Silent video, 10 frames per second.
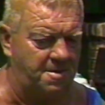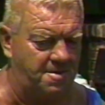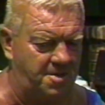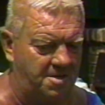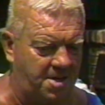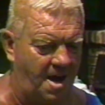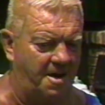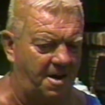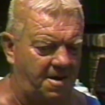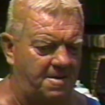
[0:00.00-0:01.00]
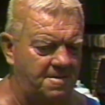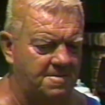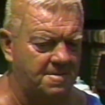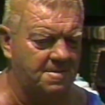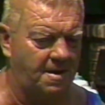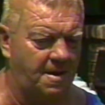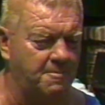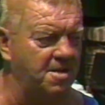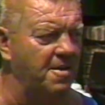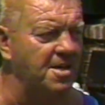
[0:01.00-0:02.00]
catatonic, I
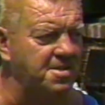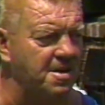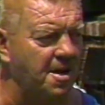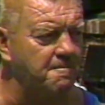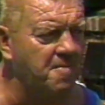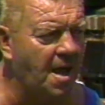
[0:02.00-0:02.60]
believe that's the name,